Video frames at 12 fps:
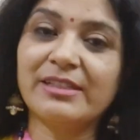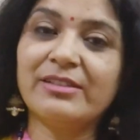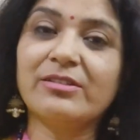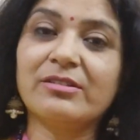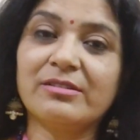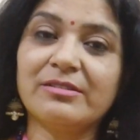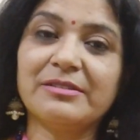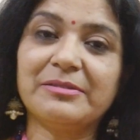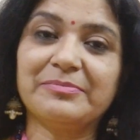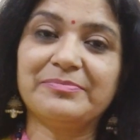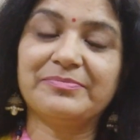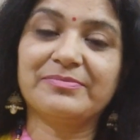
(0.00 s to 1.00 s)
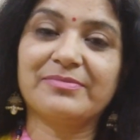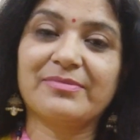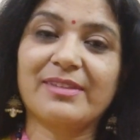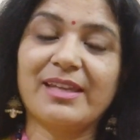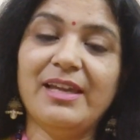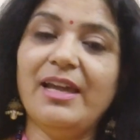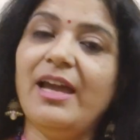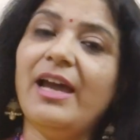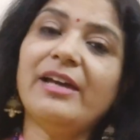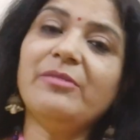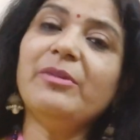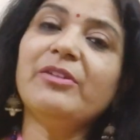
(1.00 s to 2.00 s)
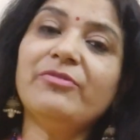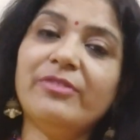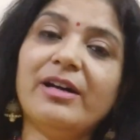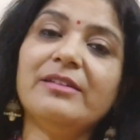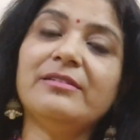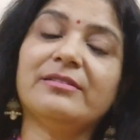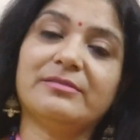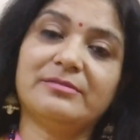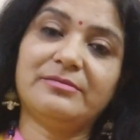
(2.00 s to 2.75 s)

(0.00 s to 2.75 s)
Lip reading: in the curd. Had my father